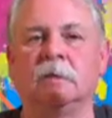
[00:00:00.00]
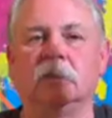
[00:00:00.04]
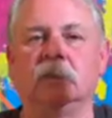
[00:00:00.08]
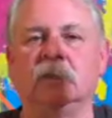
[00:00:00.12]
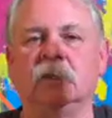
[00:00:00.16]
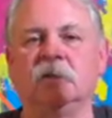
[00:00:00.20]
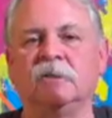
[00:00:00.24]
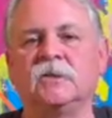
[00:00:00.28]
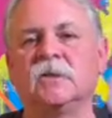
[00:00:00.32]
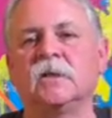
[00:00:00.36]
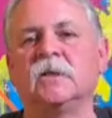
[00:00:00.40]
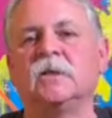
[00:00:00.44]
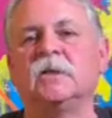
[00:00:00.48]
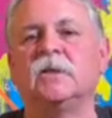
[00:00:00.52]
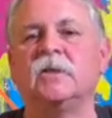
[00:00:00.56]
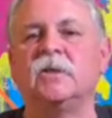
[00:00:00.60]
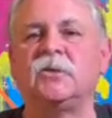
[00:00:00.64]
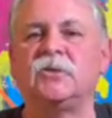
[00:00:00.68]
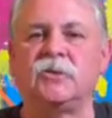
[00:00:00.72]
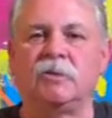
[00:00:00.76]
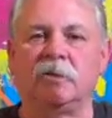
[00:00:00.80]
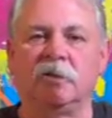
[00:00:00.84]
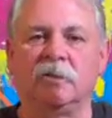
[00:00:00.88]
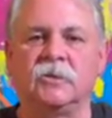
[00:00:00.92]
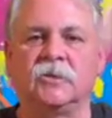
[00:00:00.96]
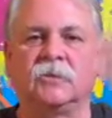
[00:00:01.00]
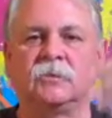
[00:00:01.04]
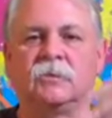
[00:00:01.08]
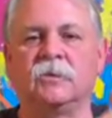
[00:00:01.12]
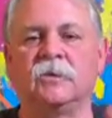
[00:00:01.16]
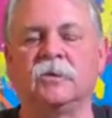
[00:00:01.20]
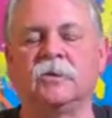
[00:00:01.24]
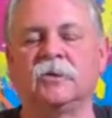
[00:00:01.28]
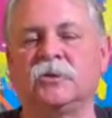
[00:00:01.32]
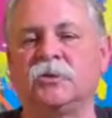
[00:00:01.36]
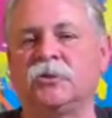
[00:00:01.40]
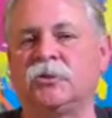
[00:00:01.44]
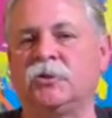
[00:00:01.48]
these conditions where
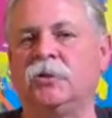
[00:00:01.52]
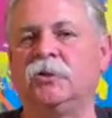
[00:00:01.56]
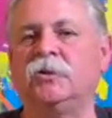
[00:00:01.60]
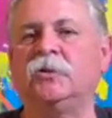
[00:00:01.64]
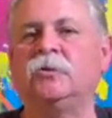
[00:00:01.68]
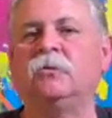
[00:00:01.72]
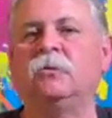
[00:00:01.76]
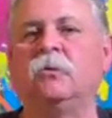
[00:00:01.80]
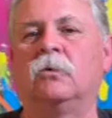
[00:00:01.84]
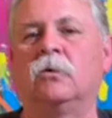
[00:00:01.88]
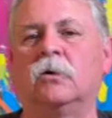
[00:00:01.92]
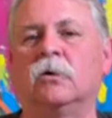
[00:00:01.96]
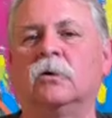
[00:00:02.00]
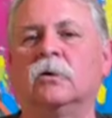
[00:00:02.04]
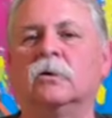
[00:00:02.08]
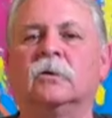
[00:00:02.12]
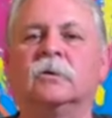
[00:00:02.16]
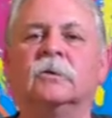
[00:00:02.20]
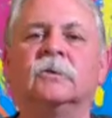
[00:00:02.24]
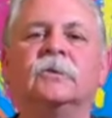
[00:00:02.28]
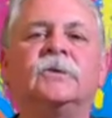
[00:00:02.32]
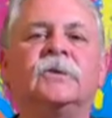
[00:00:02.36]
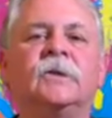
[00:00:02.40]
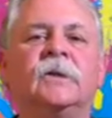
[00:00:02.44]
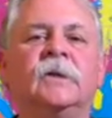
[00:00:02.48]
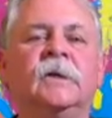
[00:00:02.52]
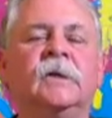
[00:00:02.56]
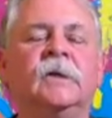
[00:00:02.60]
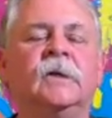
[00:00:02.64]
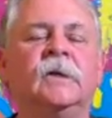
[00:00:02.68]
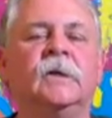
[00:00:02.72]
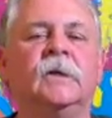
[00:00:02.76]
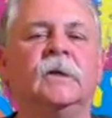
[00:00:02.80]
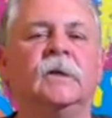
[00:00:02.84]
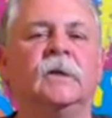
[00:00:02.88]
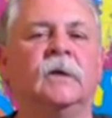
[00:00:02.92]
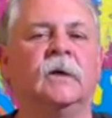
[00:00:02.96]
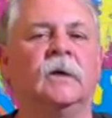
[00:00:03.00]
there's two worlds
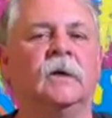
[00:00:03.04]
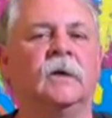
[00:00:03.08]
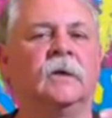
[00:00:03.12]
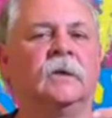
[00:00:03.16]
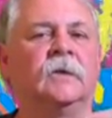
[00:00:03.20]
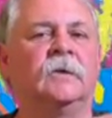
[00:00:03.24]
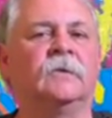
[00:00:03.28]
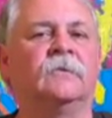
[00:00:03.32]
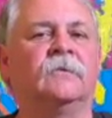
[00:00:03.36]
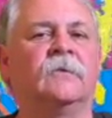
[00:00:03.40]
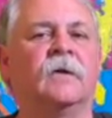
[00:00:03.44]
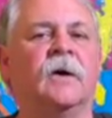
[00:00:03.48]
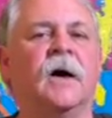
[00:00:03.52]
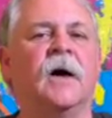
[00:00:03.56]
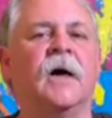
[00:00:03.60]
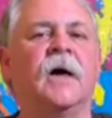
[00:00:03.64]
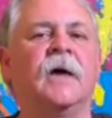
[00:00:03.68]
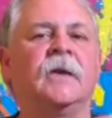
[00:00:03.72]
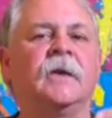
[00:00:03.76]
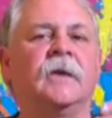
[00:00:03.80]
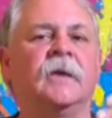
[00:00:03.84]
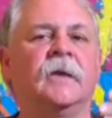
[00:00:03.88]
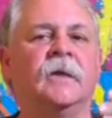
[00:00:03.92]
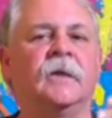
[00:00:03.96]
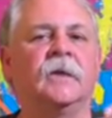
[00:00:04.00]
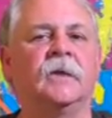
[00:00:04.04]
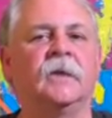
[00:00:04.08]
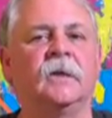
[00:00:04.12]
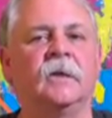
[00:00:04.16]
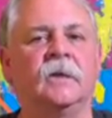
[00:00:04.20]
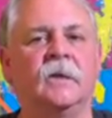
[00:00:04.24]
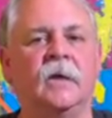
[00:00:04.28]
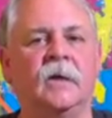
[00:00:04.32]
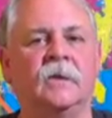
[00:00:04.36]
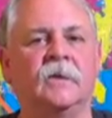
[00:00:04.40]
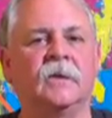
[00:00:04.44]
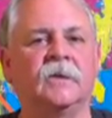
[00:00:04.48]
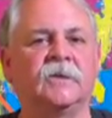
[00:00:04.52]
divided, and
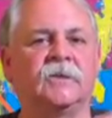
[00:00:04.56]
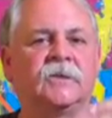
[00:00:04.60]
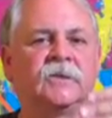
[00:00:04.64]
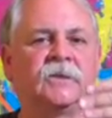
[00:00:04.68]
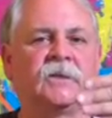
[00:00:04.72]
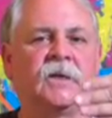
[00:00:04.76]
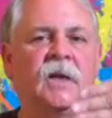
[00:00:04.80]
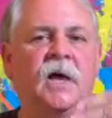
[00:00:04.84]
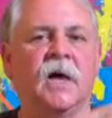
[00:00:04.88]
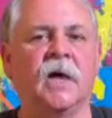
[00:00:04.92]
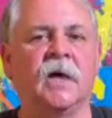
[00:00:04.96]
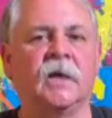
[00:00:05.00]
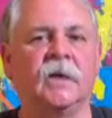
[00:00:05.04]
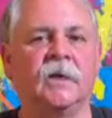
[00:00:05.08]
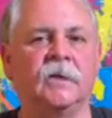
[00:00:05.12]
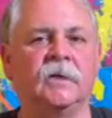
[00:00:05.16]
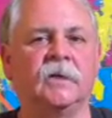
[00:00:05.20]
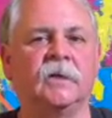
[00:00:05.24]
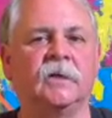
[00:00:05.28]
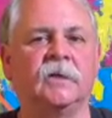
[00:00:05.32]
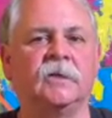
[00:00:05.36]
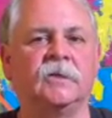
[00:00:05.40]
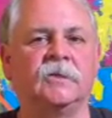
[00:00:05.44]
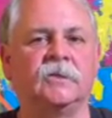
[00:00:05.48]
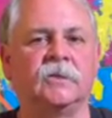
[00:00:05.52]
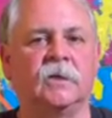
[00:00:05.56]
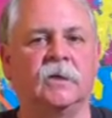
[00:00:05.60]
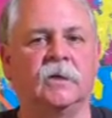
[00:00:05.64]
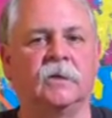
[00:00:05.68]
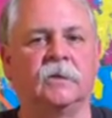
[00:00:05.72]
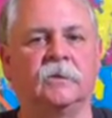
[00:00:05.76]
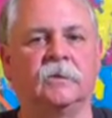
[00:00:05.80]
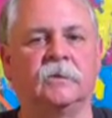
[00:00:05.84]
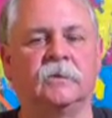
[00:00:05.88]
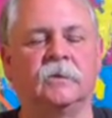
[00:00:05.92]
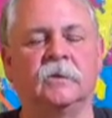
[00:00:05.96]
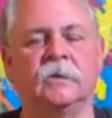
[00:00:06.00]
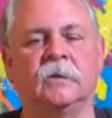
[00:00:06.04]
how they slide into each
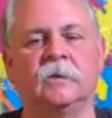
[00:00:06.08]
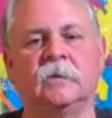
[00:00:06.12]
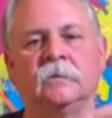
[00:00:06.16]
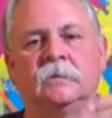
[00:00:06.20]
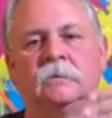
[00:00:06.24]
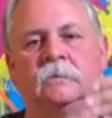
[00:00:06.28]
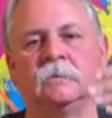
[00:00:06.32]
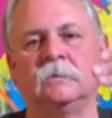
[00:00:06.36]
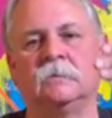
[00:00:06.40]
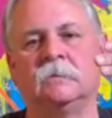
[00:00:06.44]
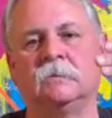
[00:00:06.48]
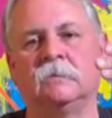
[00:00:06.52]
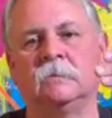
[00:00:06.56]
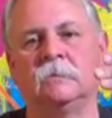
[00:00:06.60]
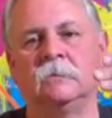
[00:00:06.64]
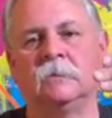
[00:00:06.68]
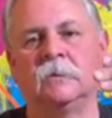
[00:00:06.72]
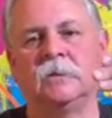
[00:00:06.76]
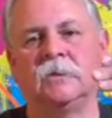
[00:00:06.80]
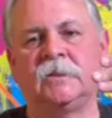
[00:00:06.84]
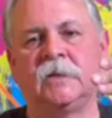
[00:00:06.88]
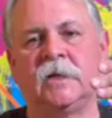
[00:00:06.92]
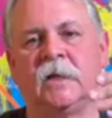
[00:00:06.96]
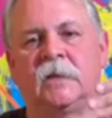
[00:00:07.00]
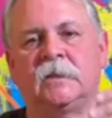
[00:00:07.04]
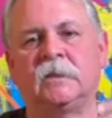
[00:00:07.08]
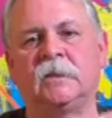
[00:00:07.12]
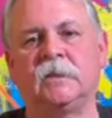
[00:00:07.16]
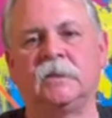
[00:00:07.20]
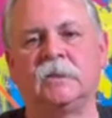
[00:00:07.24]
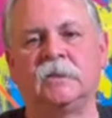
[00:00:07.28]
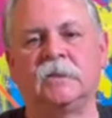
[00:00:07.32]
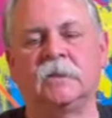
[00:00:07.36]
other and reject each